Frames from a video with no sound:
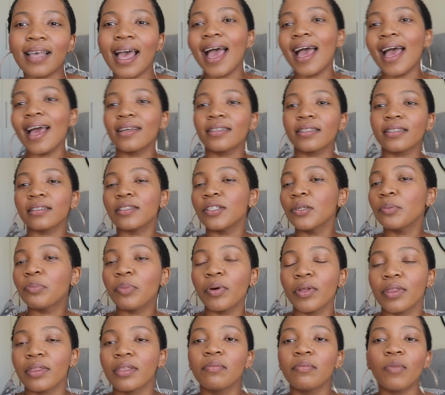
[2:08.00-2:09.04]
and you
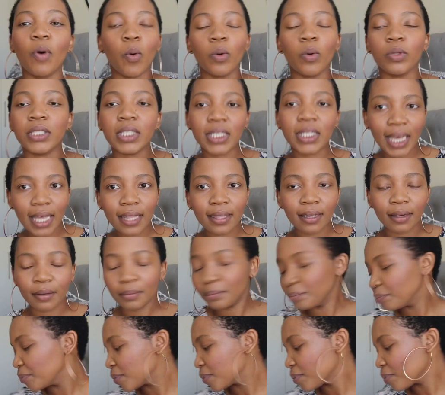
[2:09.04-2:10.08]
put them all together.
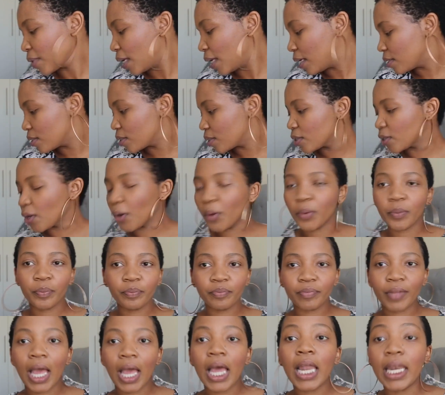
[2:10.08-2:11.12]
So
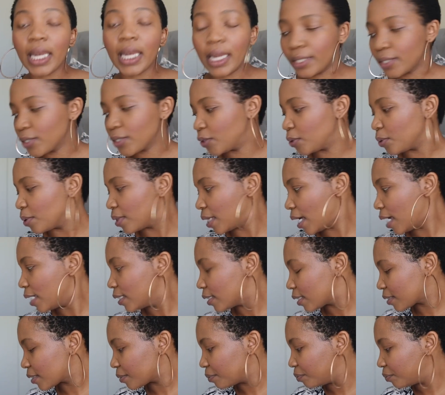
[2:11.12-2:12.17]
let's do that.